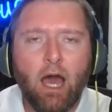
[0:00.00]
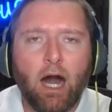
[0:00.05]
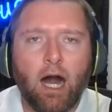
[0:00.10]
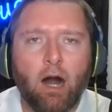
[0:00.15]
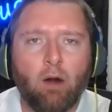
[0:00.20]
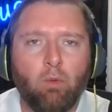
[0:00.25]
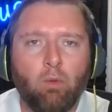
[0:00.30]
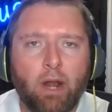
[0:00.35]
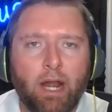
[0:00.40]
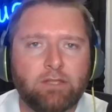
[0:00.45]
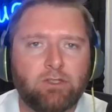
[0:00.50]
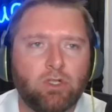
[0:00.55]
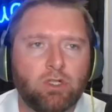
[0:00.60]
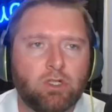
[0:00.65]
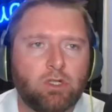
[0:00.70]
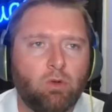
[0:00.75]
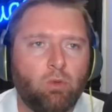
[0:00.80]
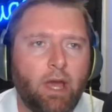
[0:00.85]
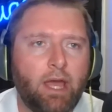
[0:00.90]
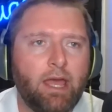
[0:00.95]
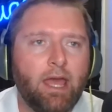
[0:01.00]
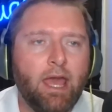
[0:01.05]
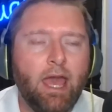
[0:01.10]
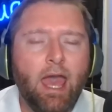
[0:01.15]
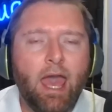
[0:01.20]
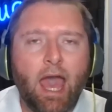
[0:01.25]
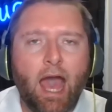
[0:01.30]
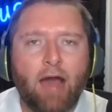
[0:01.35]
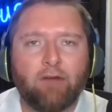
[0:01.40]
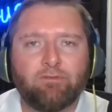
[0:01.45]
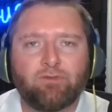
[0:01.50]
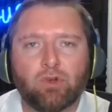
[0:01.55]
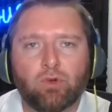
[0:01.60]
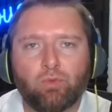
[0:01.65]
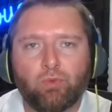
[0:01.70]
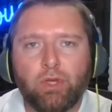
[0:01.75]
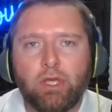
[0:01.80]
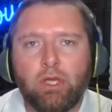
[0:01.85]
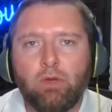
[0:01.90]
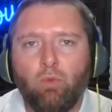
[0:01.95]
what I took away after
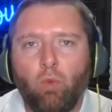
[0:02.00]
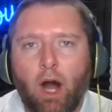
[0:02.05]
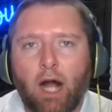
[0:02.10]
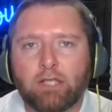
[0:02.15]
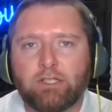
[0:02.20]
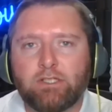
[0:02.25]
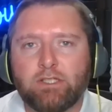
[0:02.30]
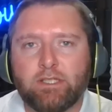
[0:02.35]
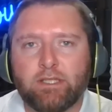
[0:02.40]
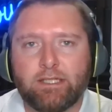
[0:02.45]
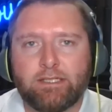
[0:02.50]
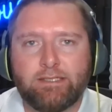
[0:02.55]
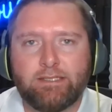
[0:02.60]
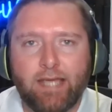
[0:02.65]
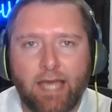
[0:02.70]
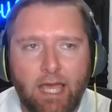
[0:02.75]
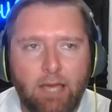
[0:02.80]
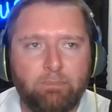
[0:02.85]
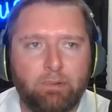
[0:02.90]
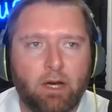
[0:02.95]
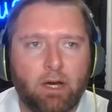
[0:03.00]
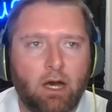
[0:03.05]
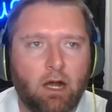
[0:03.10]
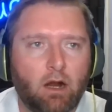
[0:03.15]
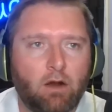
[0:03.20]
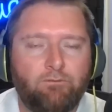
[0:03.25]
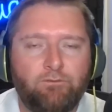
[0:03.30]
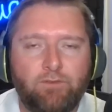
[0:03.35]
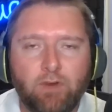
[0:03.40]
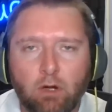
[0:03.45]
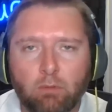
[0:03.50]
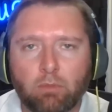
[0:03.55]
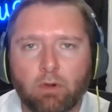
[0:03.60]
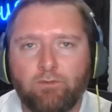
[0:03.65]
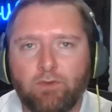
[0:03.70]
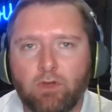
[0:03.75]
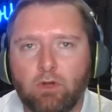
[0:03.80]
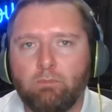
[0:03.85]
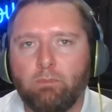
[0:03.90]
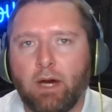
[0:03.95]
rewatching the tape, our film
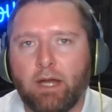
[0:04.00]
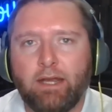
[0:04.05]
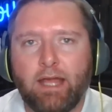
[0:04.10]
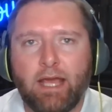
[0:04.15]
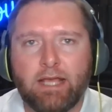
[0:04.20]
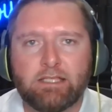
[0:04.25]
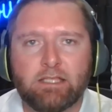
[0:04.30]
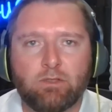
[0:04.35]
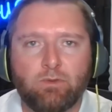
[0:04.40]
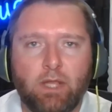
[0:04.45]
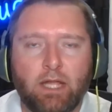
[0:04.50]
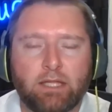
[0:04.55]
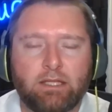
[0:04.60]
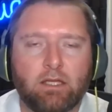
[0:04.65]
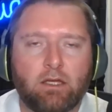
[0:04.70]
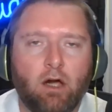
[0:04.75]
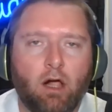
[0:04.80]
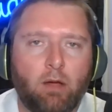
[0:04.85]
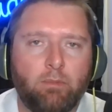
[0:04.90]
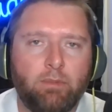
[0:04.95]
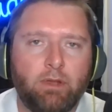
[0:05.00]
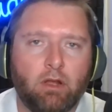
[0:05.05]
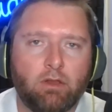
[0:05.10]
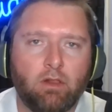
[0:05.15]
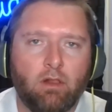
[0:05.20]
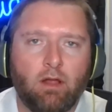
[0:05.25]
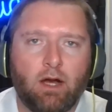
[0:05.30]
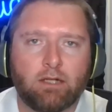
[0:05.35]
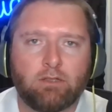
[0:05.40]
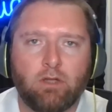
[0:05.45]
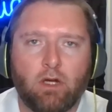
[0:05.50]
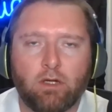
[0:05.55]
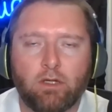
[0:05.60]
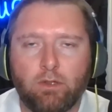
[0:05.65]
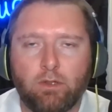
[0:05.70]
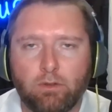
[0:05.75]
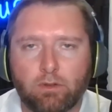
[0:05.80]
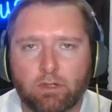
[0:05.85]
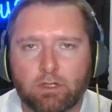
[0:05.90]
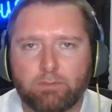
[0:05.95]
review Mondays, as we like to call them here on the Locked On
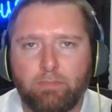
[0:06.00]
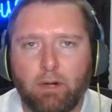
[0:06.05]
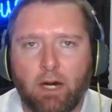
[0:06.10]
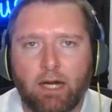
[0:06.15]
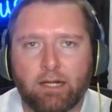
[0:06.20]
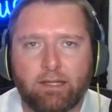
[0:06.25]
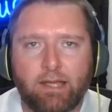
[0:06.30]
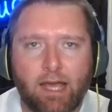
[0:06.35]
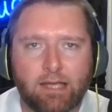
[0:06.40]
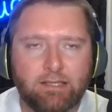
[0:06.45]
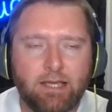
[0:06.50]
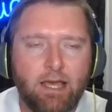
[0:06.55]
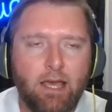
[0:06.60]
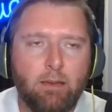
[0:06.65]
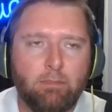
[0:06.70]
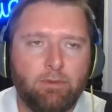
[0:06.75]
Cougars podcast.